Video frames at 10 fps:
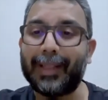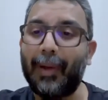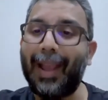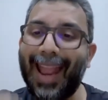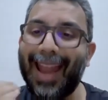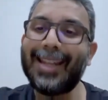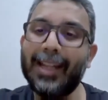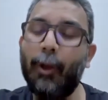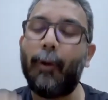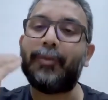Now
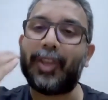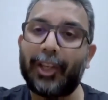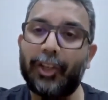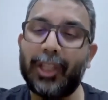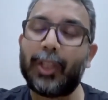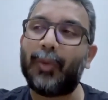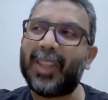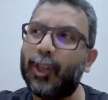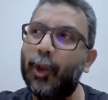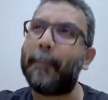handle objections
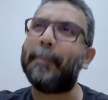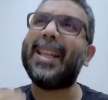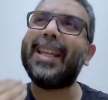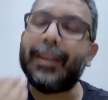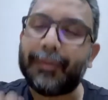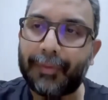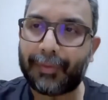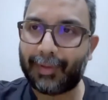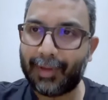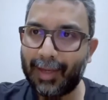with your belief.